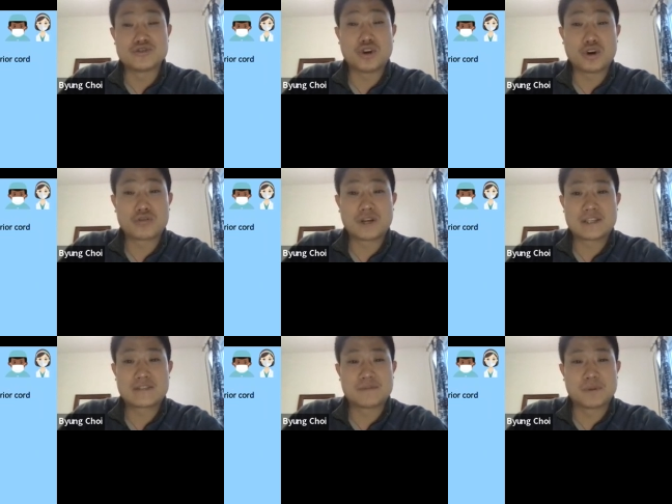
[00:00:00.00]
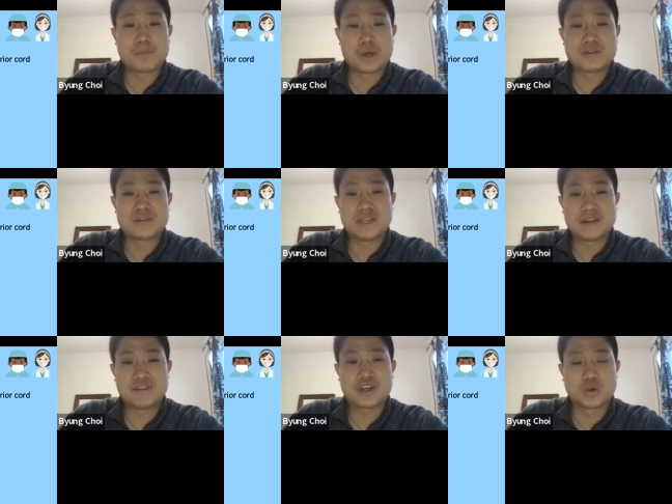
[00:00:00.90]
not arise from the
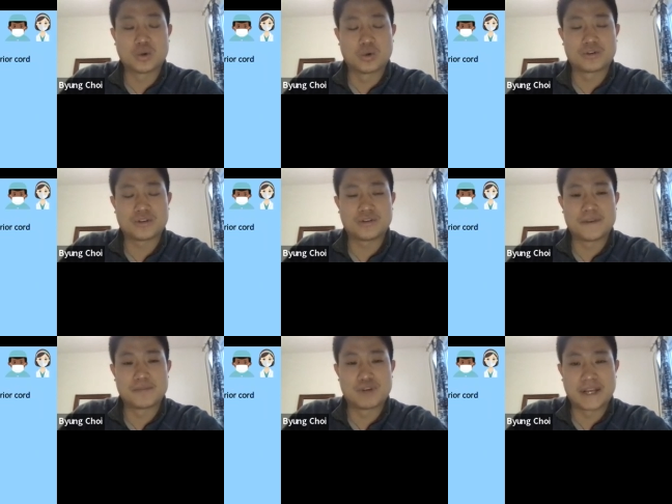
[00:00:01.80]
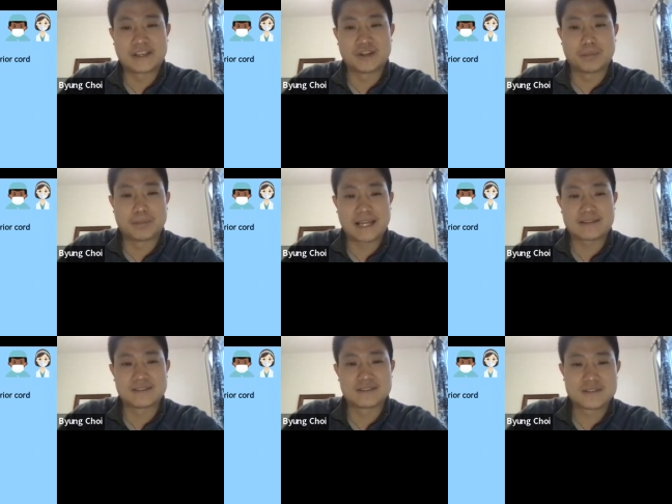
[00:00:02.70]
posterior cord of the brachial
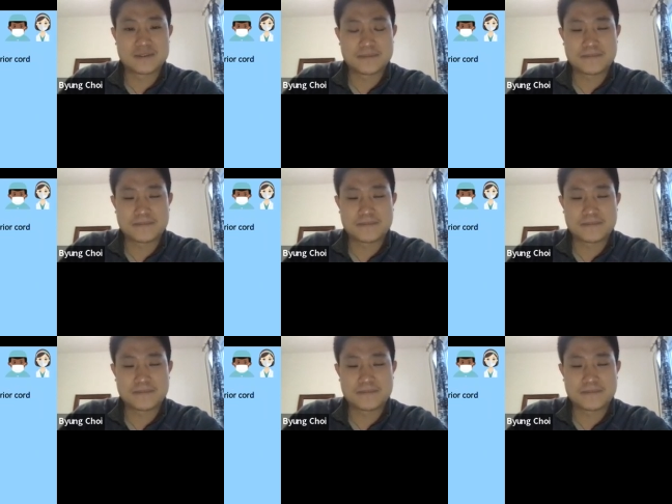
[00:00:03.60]
plexus?